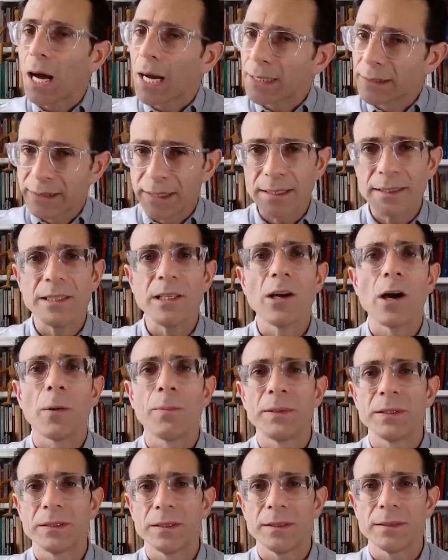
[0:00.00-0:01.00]
I say the
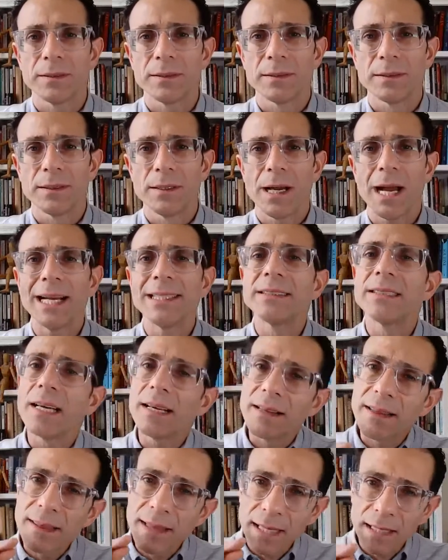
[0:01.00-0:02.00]
opposite. I
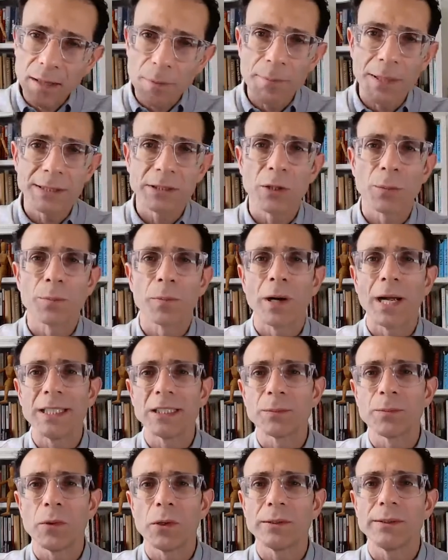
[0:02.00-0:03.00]
say think about your
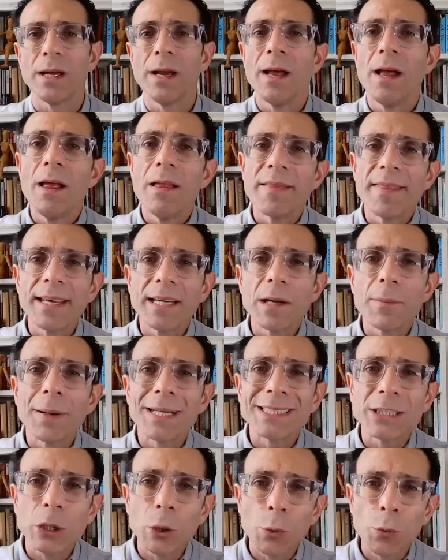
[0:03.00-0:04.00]
price point. Think
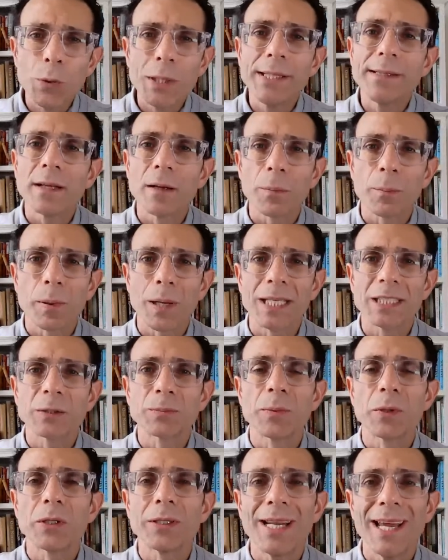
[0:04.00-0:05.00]
about your retail
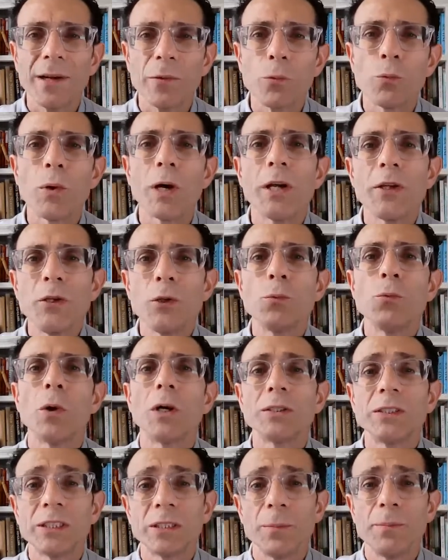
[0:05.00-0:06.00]
price point and where you
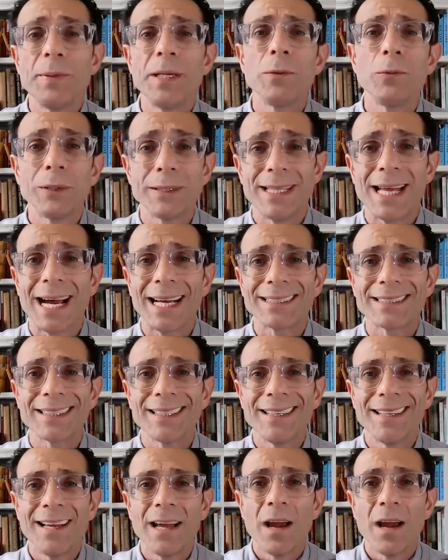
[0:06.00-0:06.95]
want to be with that.